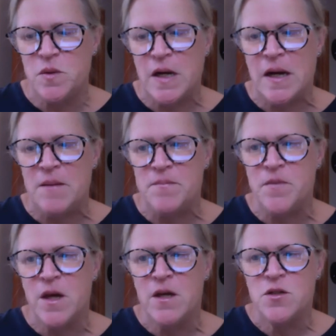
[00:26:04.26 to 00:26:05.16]
um,
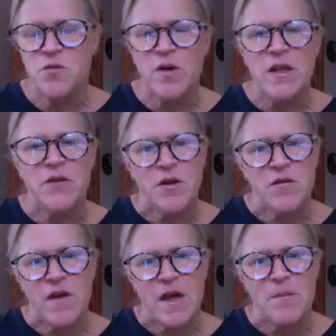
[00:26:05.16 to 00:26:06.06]
to really
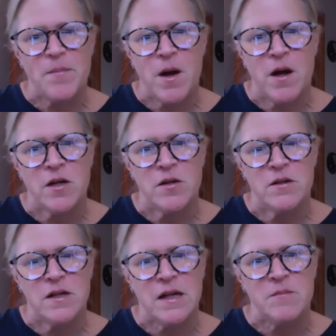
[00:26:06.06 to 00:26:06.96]
revamp
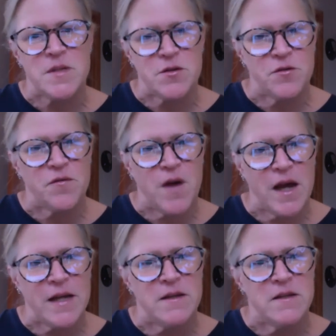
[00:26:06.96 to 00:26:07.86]
our um,
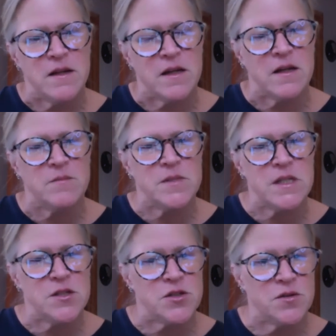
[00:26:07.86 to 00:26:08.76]
certified um,
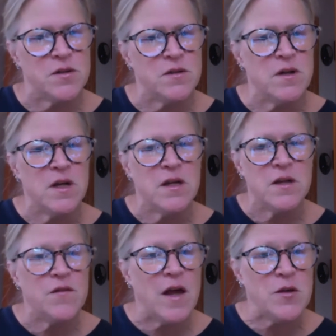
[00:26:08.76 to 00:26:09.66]
teacher
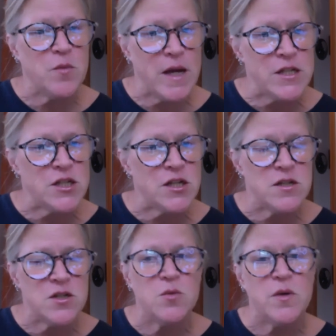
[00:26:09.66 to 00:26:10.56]
evaluation
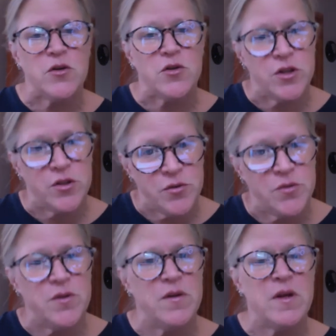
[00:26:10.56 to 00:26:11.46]
to
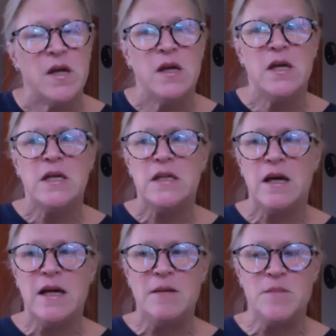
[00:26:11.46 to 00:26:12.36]
include
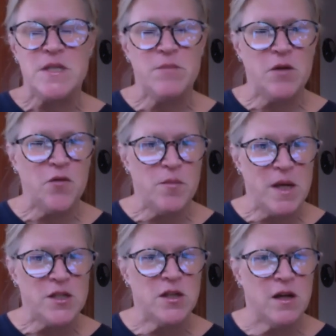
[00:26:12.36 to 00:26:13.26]
um, some
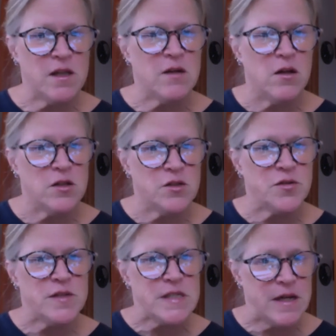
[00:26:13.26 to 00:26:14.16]
information on the
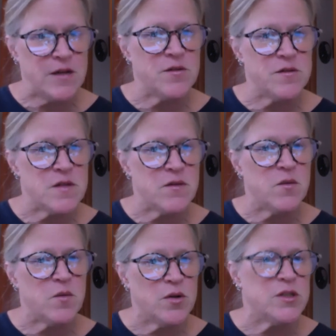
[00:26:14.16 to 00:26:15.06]
cultural standards so
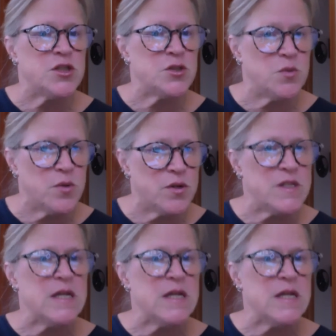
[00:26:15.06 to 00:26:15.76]
that we're assured